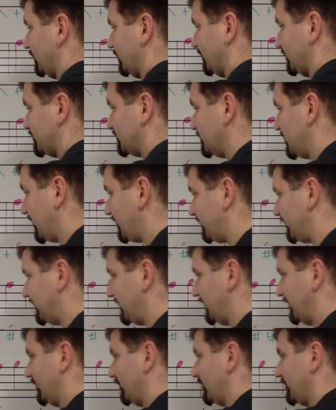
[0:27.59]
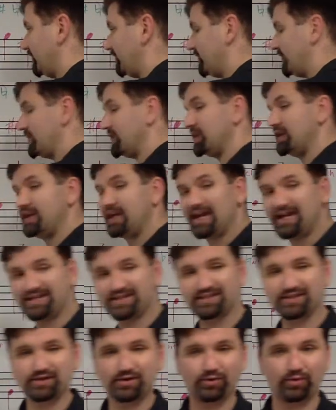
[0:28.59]
There's nothing here. For the
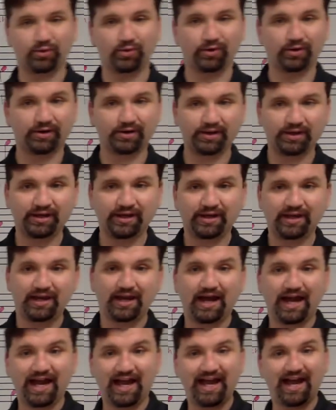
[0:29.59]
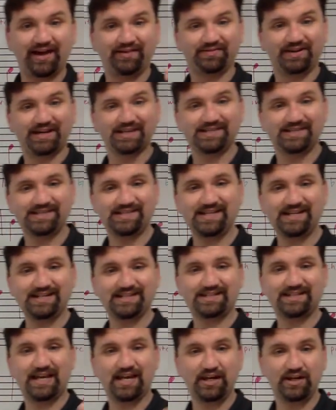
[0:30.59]
next chord, I have a
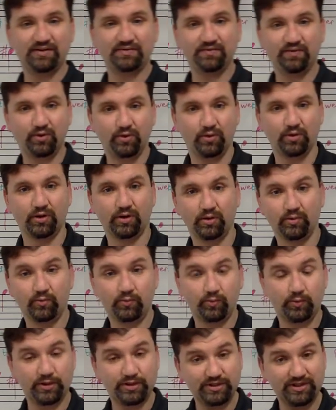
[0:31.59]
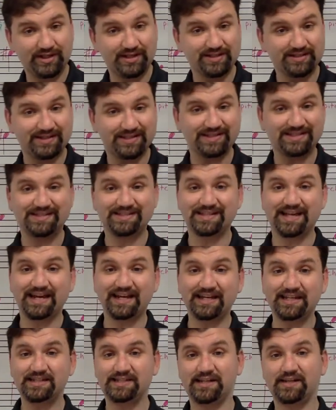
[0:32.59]
6 and a 4, which is a
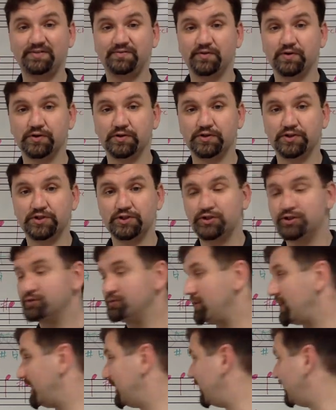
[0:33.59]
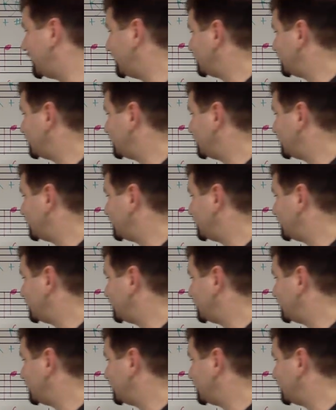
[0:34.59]
second inversion triad.